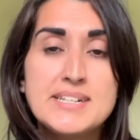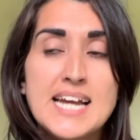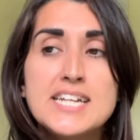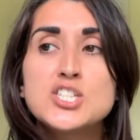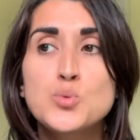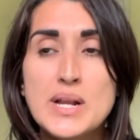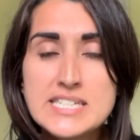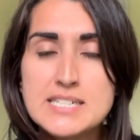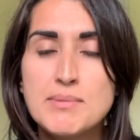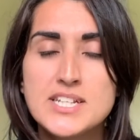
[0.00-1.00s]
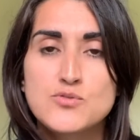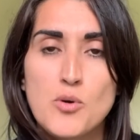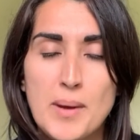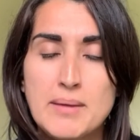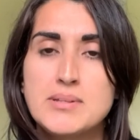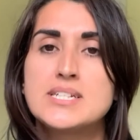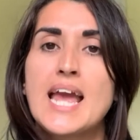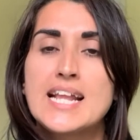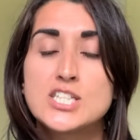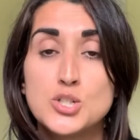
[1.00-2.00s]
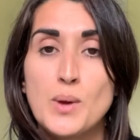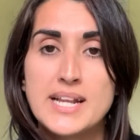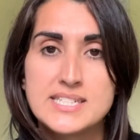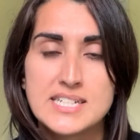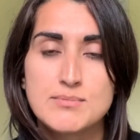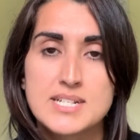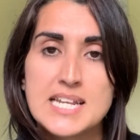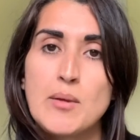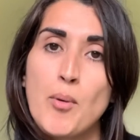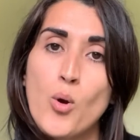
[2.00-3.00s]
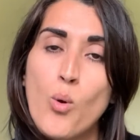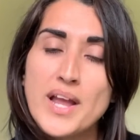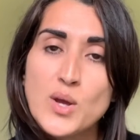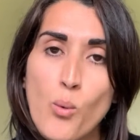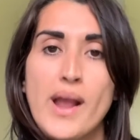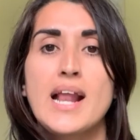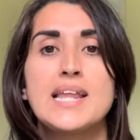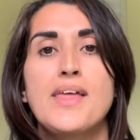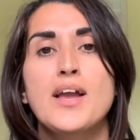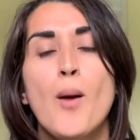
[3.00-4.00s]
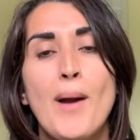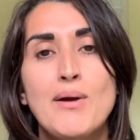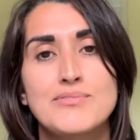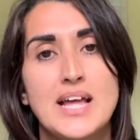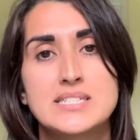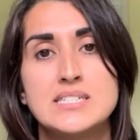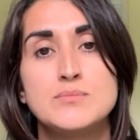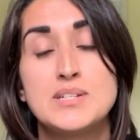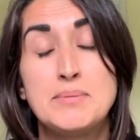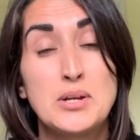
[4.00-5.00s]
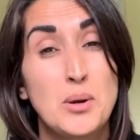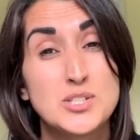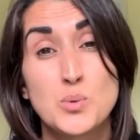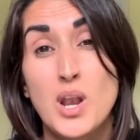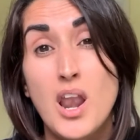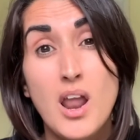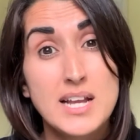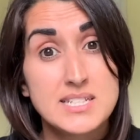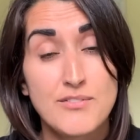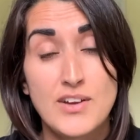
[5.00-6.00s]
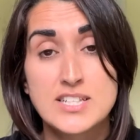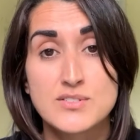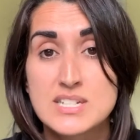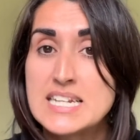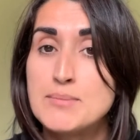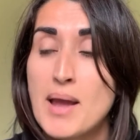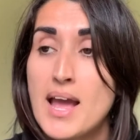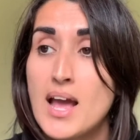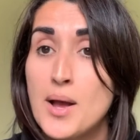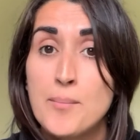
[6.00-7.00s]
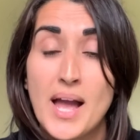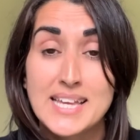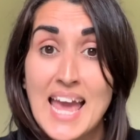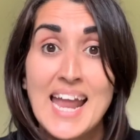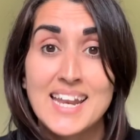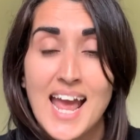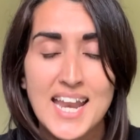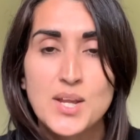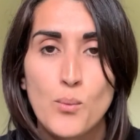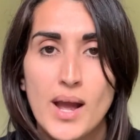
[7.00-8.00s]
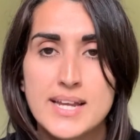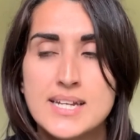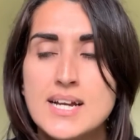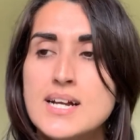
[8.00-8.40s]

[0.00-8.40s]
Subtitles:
It takes 20 minutes for a baby to get into a deep sleep, but quite quickly they come out of that deep sleep and go into a lighter phase of sleep again anyway.